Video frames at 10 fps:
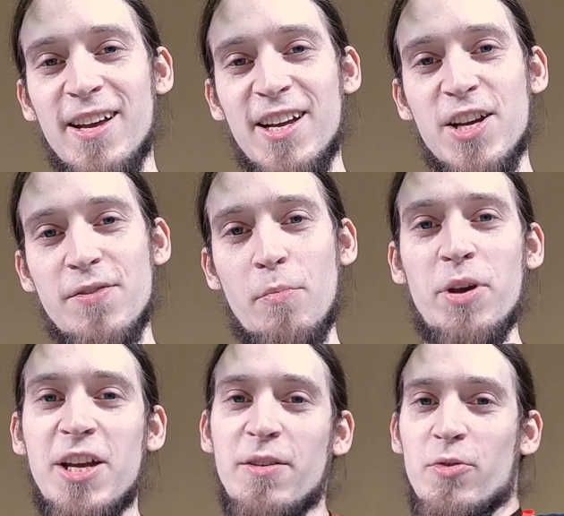give a
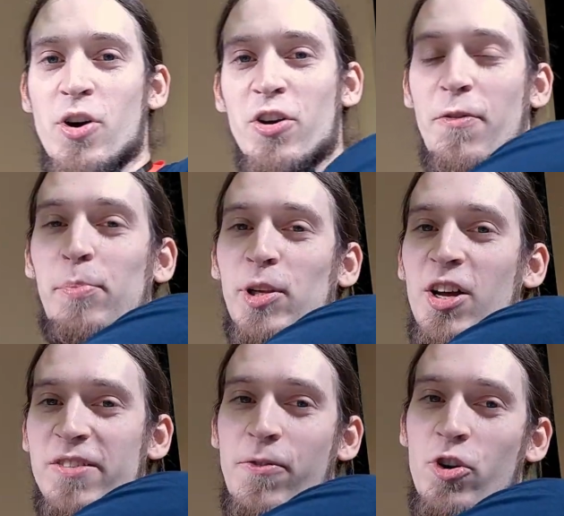big round of
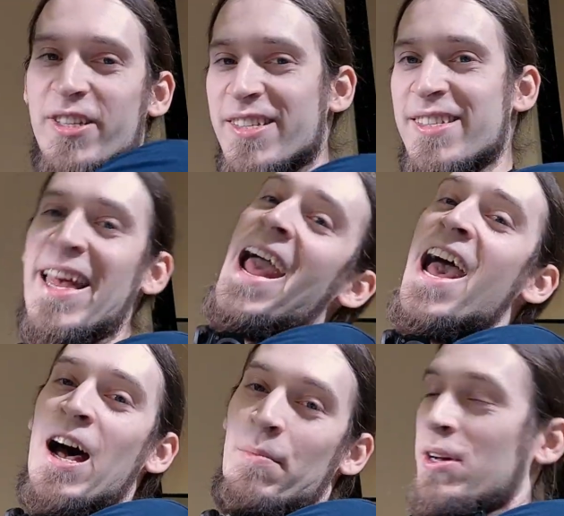applause for
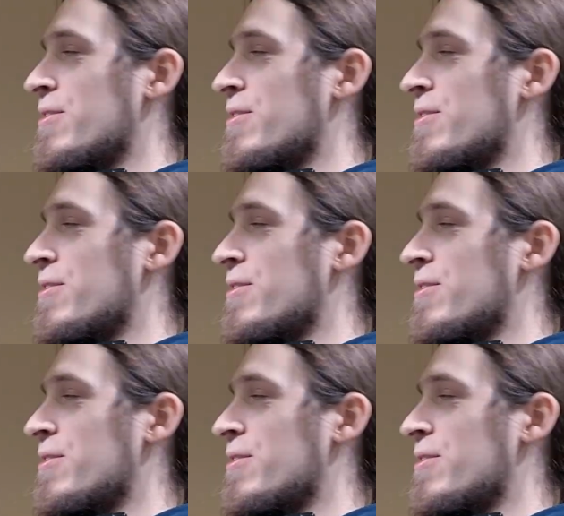SAM,